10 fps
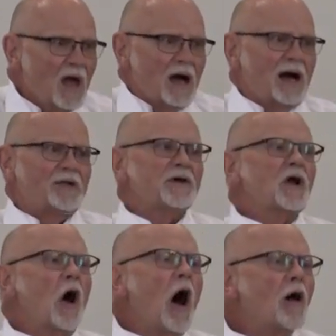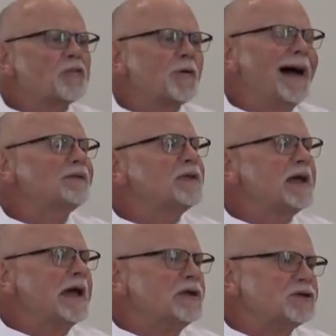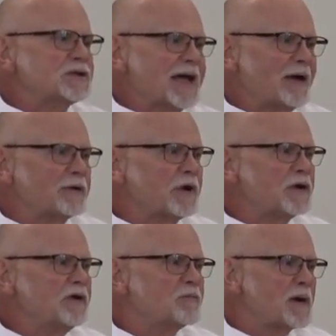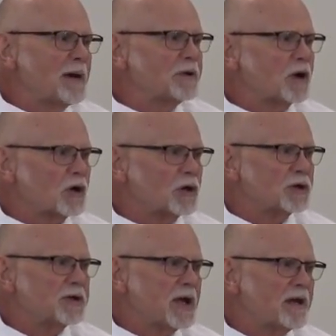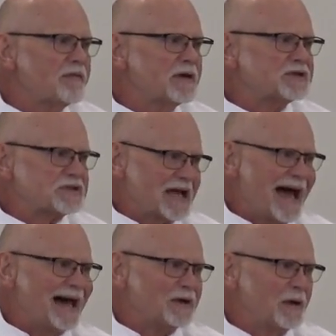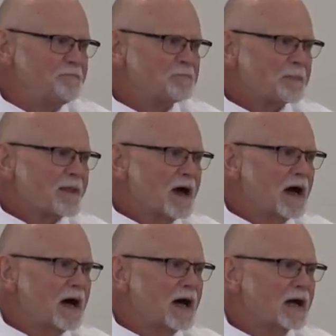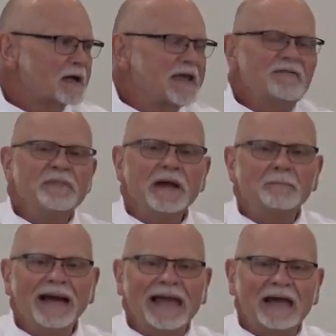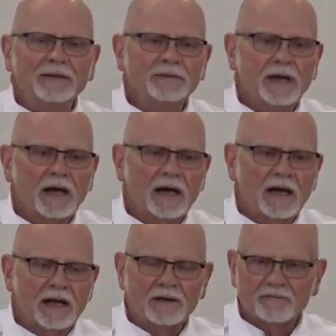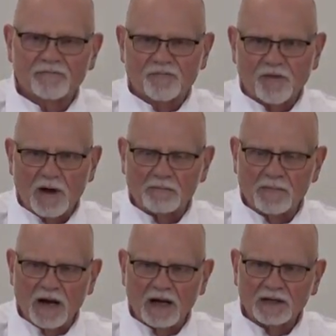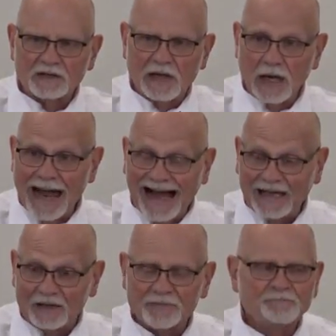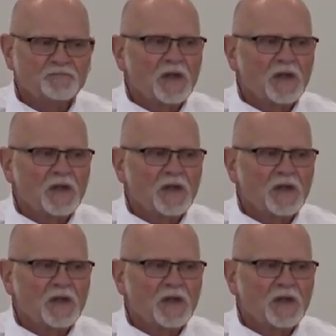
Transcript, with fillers: Uh, the call throughout the ages. I don't know, you have probably heard uh, this title, uh, Give Me a Man uh, from uh, Goliath.